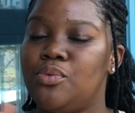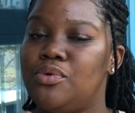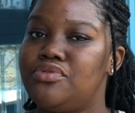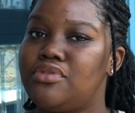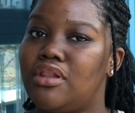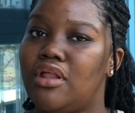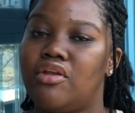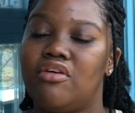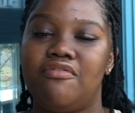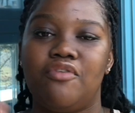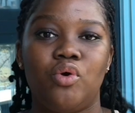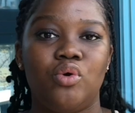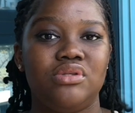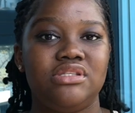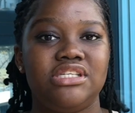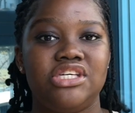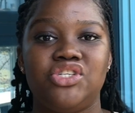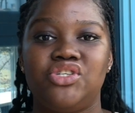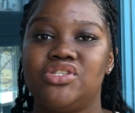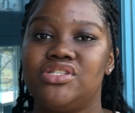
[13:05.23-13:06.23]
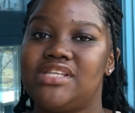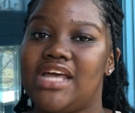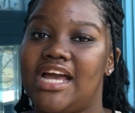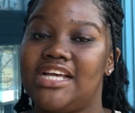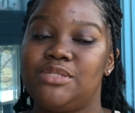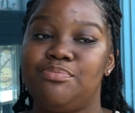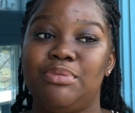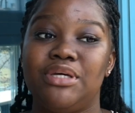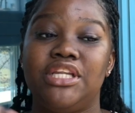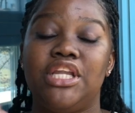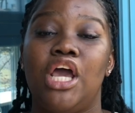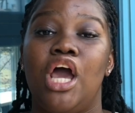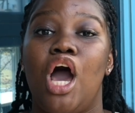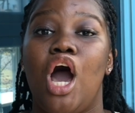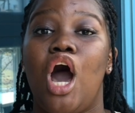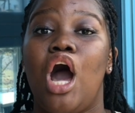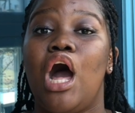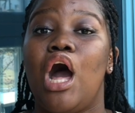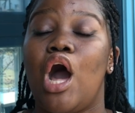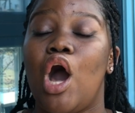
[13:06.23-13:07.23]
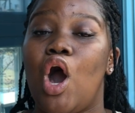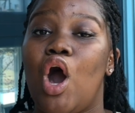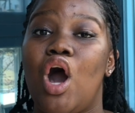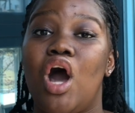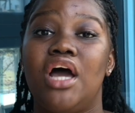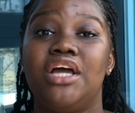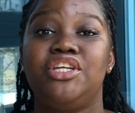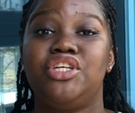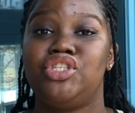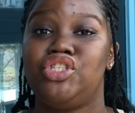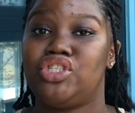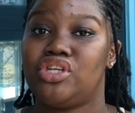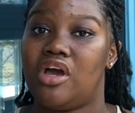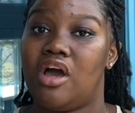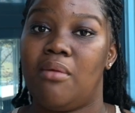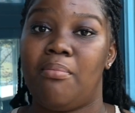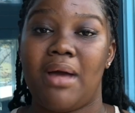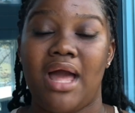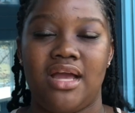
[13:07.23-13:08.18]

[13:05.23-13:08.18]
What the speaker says: with a lot of co-teachers has been a hard job.